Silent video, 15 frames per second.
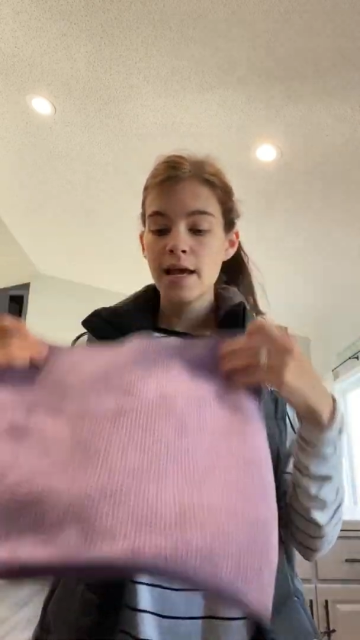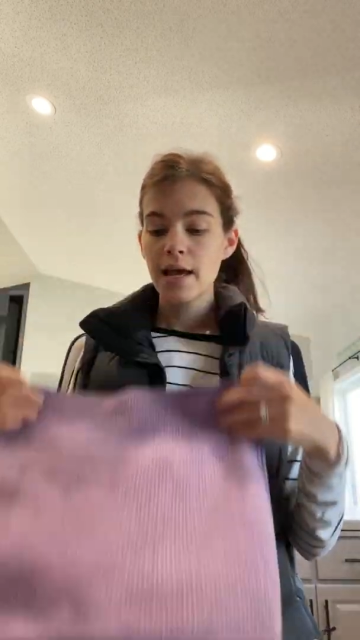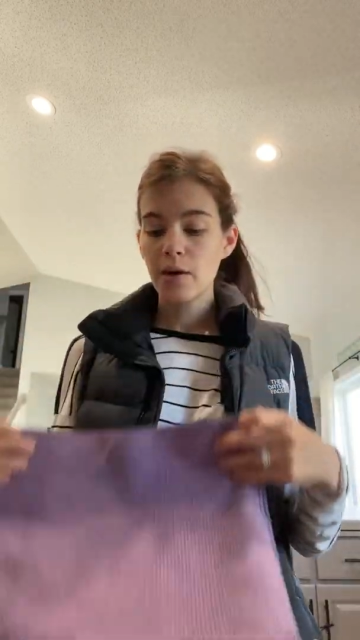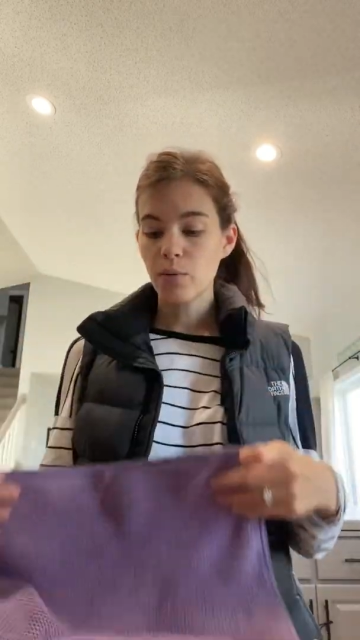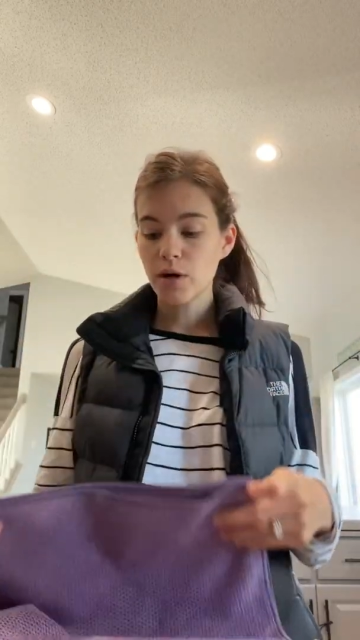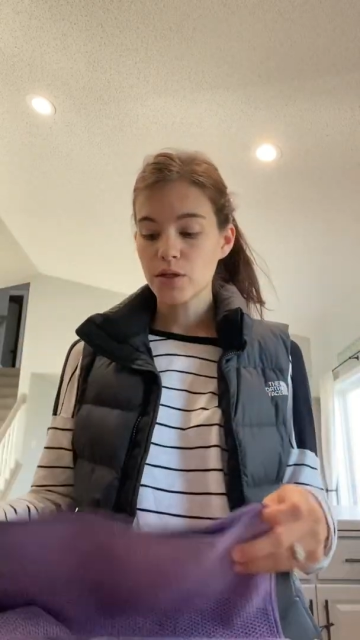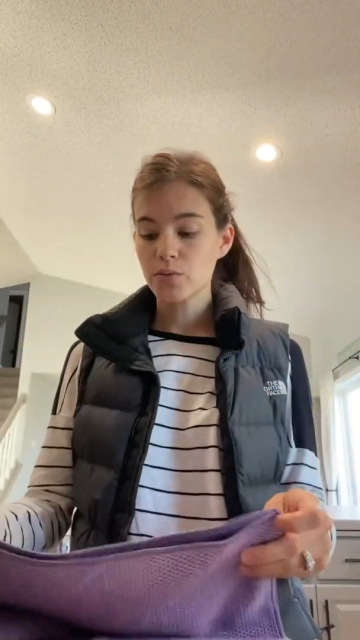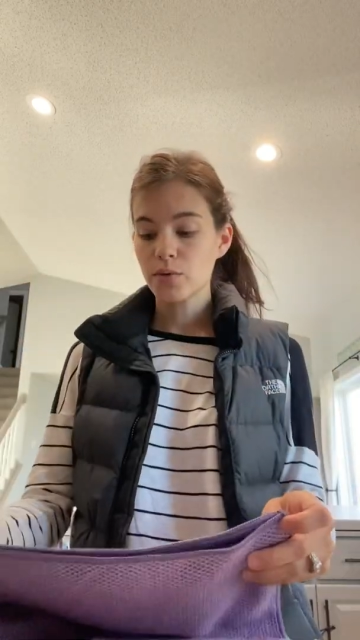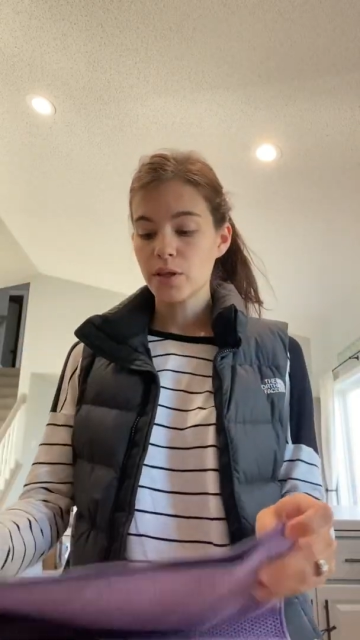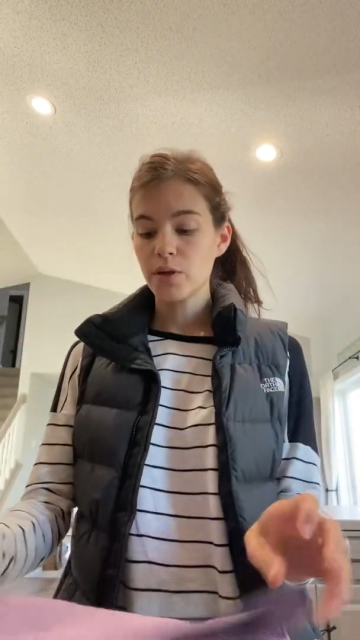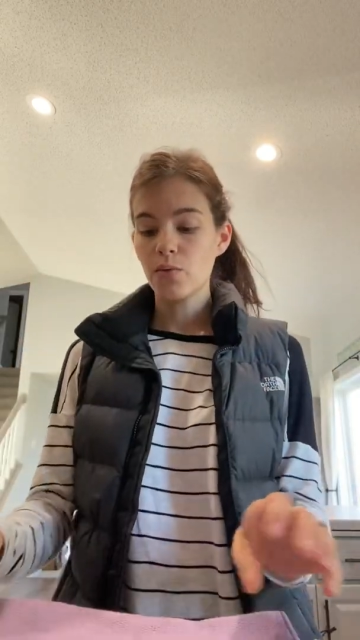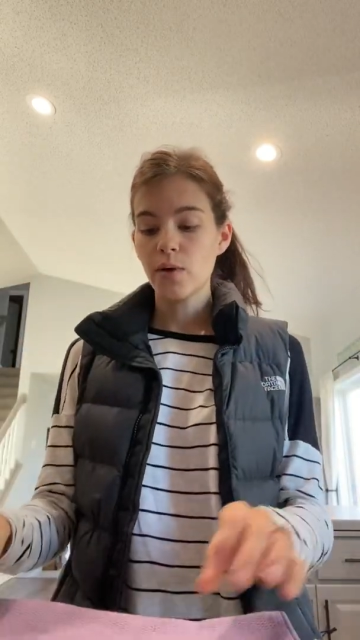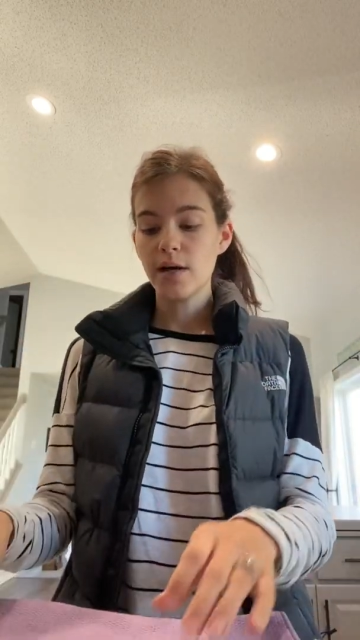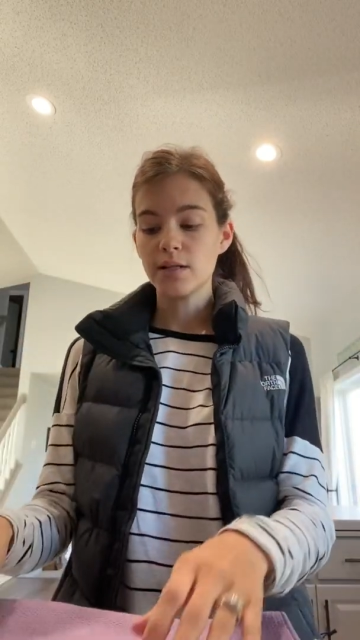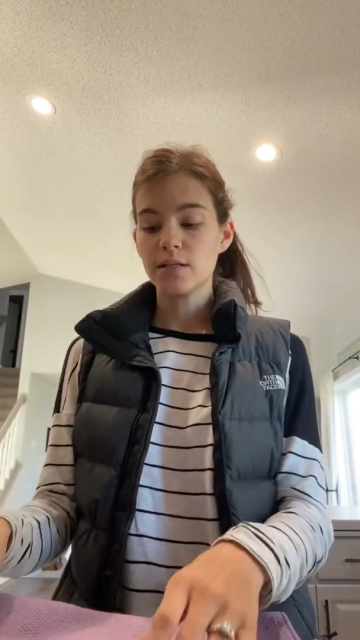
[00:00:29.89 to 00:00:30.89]
it works really
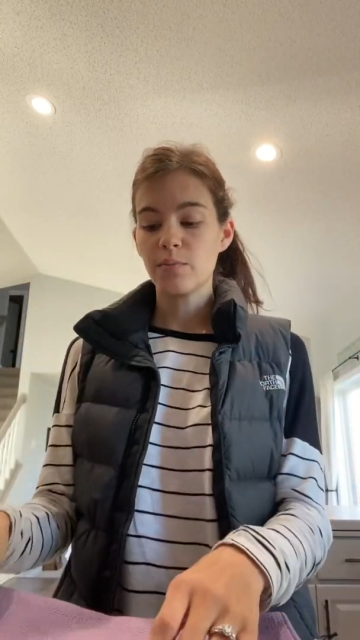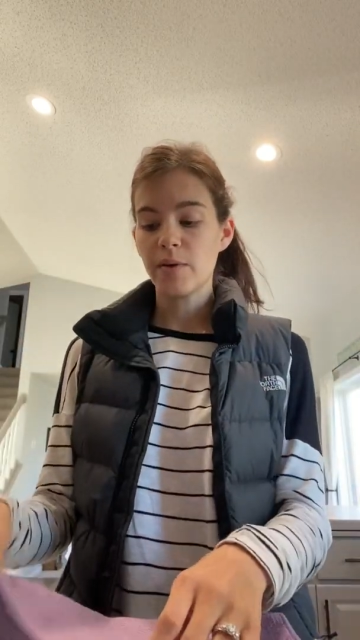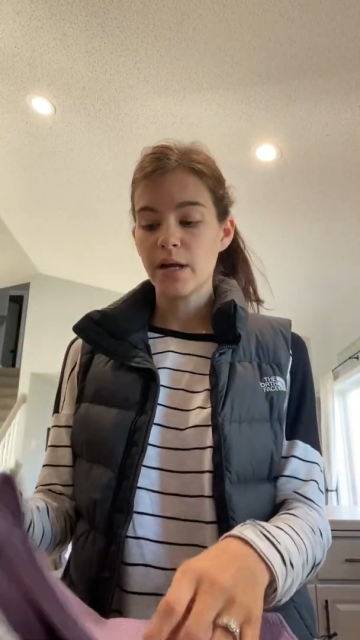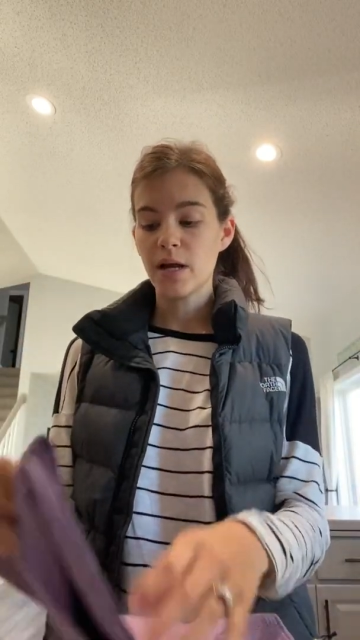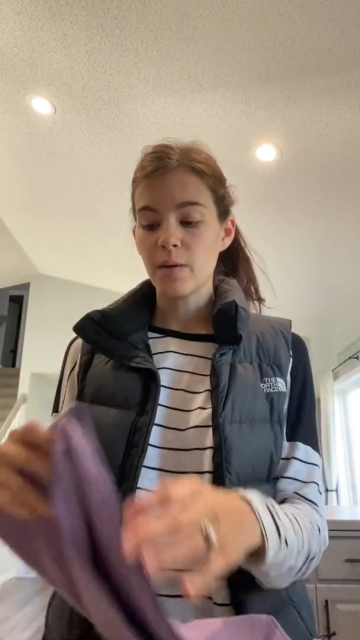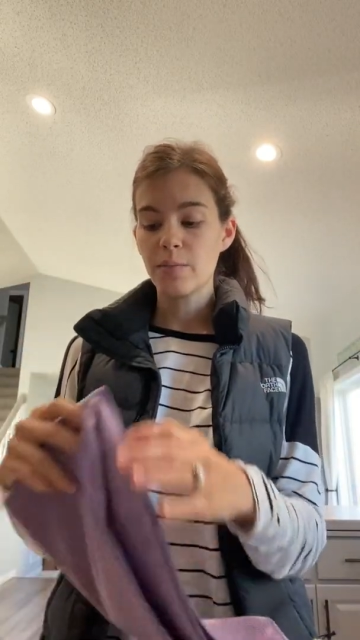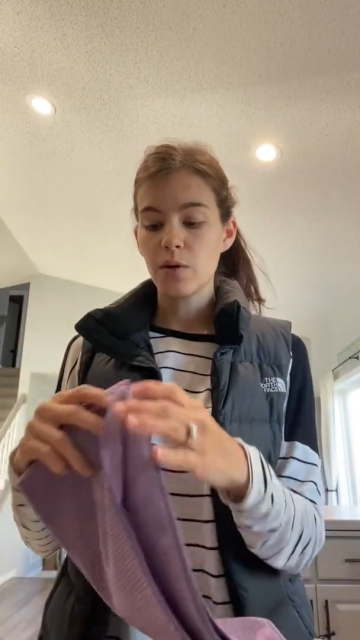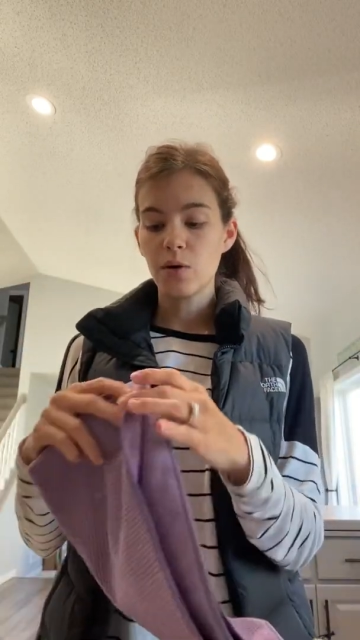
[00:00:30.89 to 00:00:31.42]
well to pick up